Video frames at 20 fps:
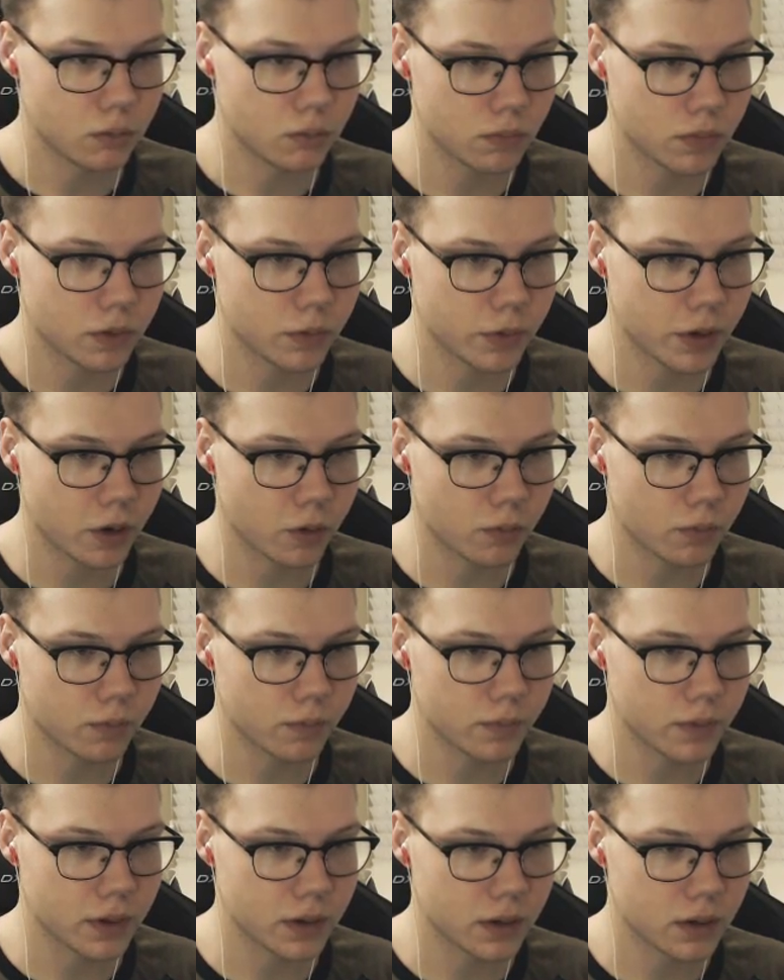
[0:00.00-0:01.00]
Oh, here we go.
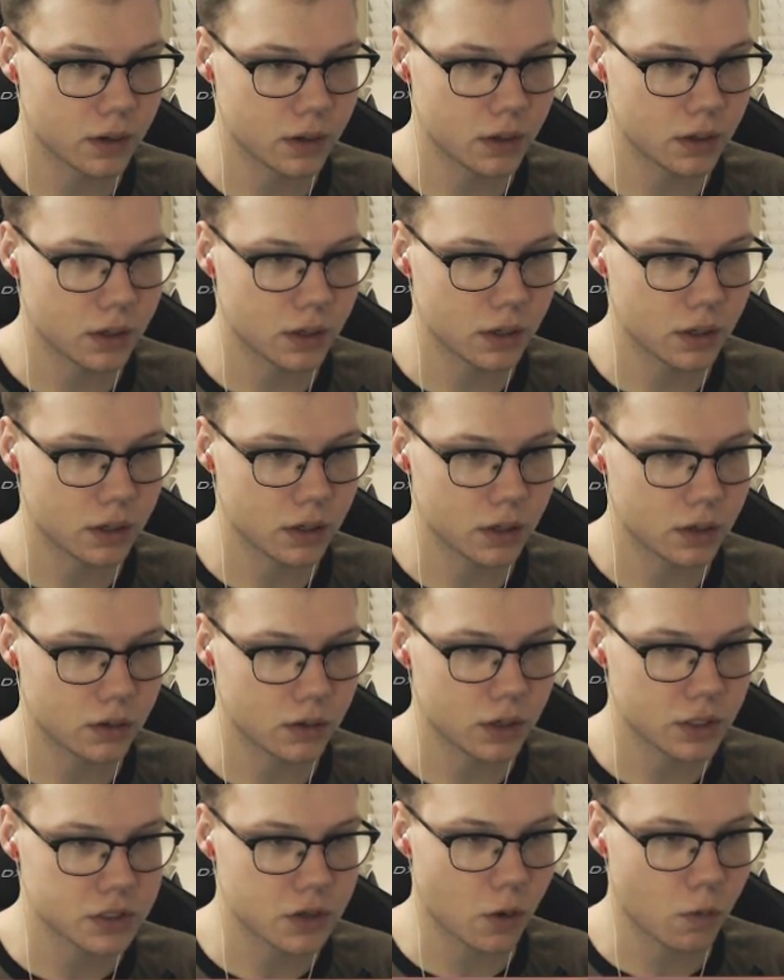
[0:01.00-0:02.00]
That's the end of that one. I'm
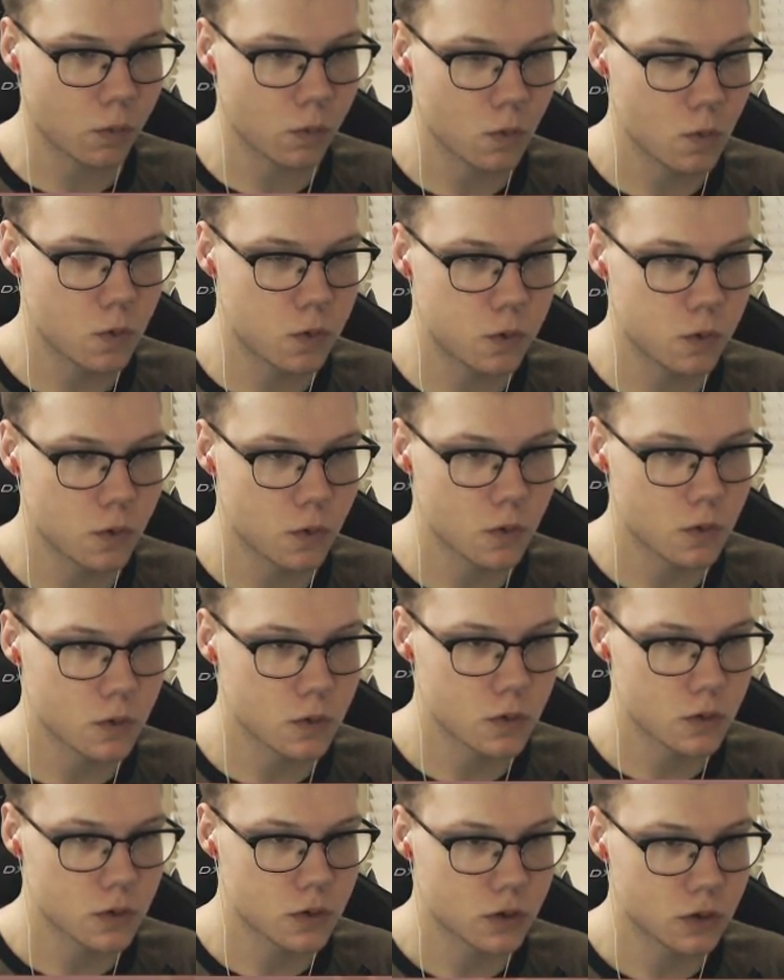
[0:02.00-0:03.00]
in. Let's go. go.
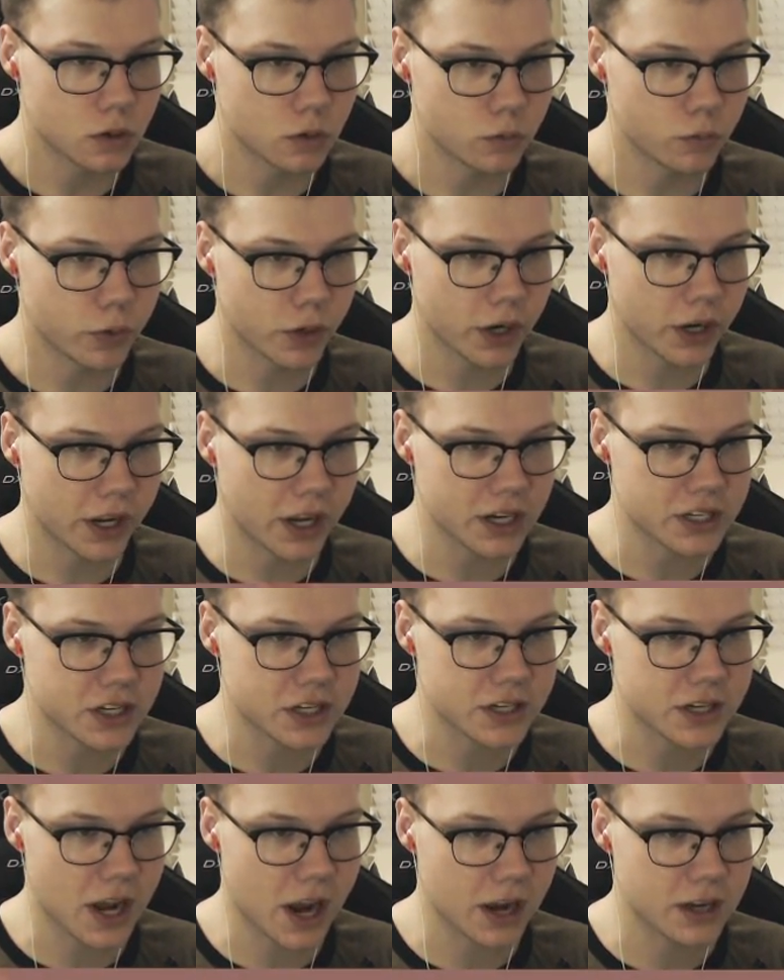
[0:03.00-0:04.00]
Floor it. We're gonna
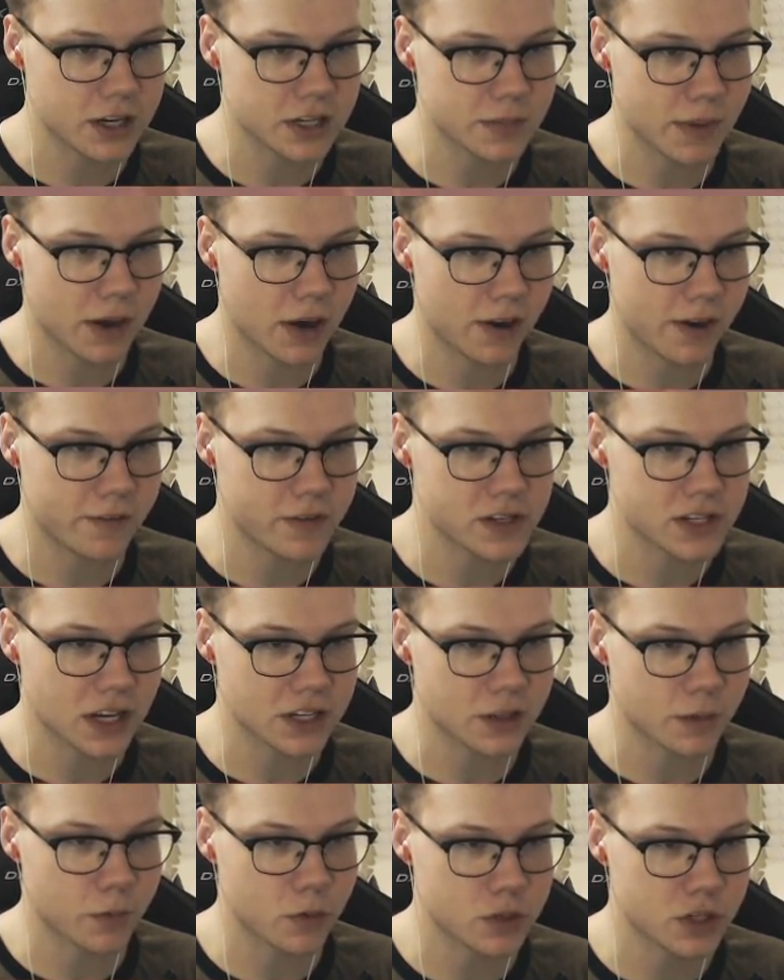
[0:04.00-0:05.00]
catch this guy. It doesn't matter if he's,
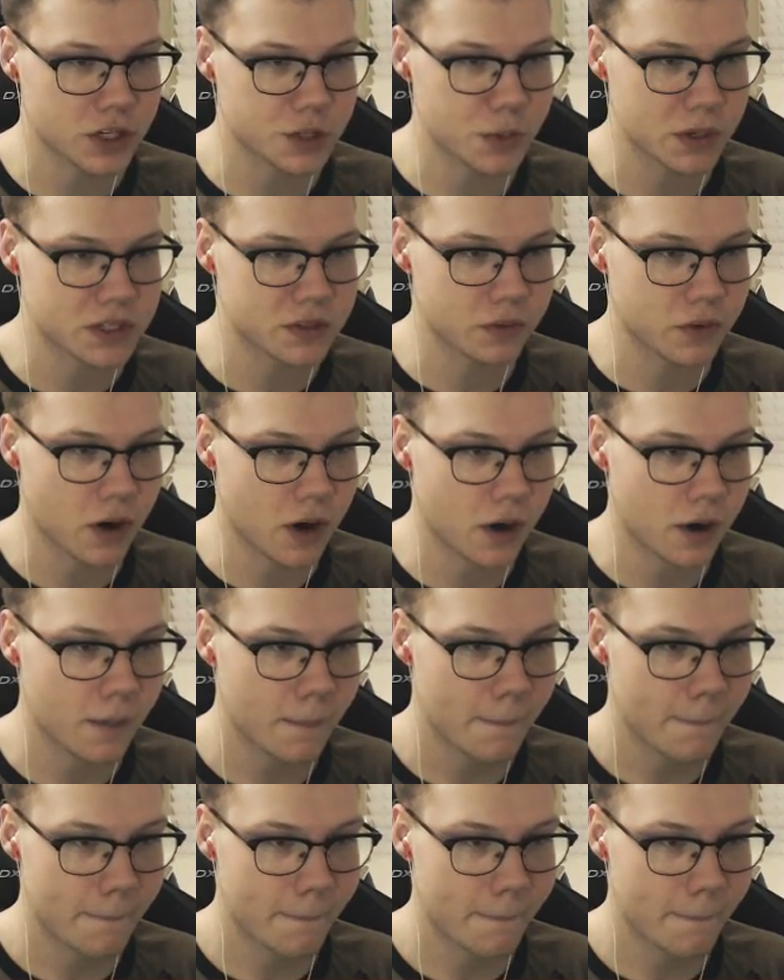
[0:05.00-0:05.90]
he's got the most expensive he's, car.